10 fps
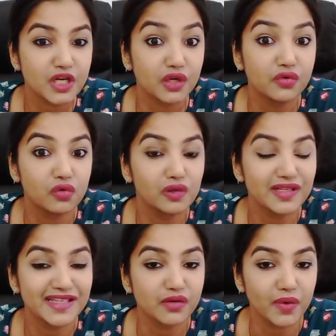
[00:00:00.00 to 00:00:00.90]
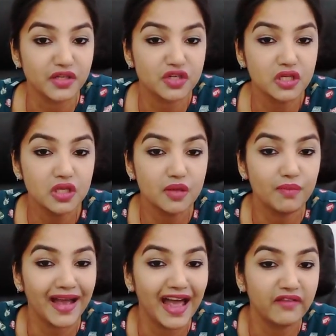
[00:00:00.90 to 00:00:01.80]
control the situation
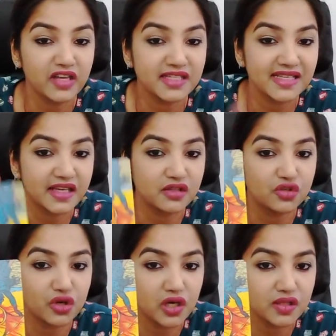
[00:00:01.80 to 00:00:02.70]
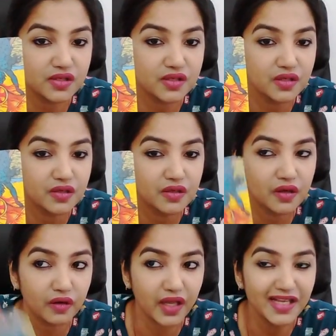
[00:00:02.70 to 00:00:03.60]
by having a second chance.
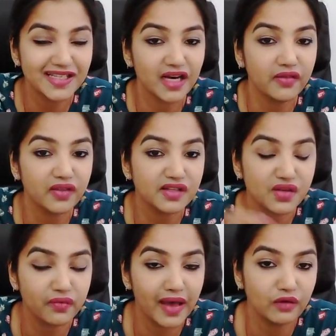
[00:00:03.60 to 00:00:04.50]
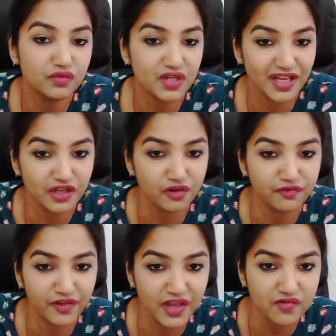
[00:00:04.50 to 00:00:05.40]
Okay, turn things around in your
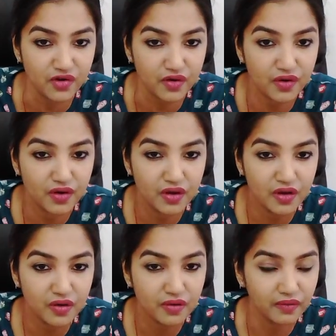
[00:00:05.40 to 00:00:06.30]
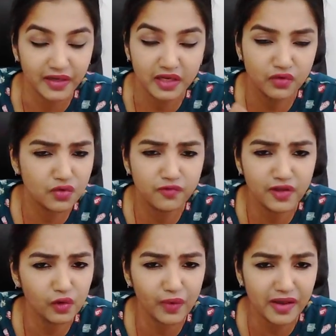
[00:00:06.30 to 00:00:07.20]
favor. Right now you
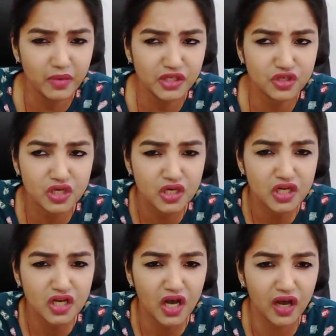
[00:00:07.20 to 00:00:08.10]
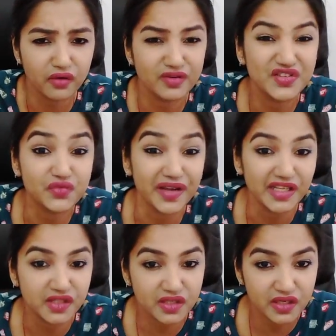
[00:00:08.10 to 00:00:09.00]
feel very much
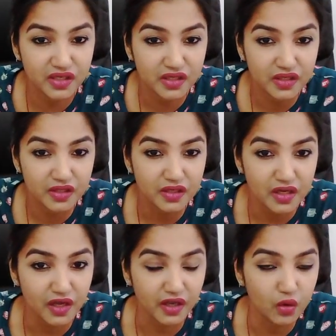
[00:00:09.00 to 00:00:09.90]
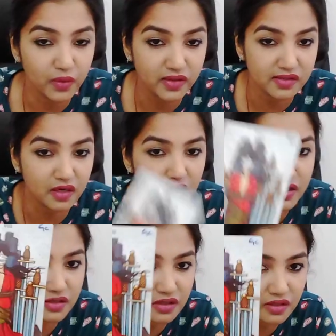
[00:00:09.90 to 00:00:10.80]
restrained. Okay, with this
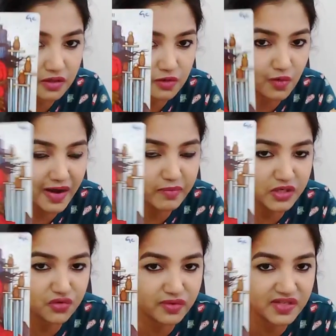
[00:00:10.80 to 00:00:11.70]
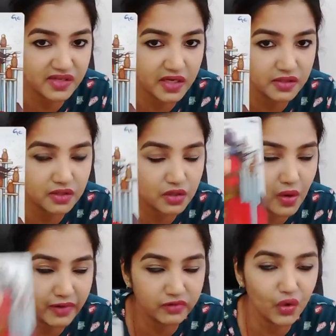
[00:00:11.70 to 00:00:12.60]
card. Very much restrained. You
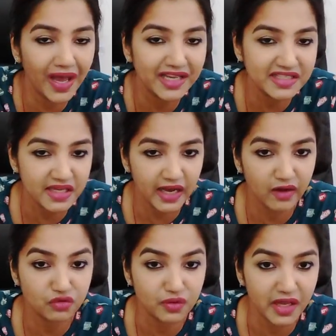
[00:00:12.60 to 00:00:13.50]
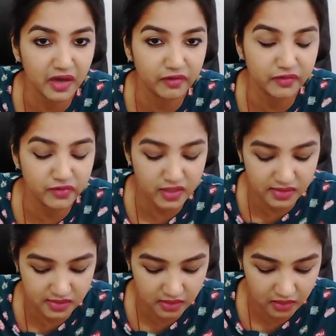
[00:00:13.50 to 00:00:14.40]
have no idea how to get out of
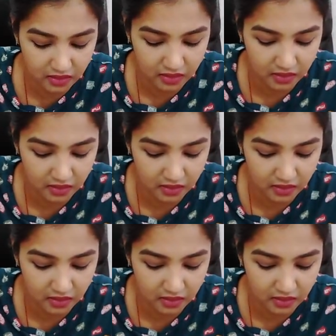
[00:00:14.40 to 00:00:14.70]
this.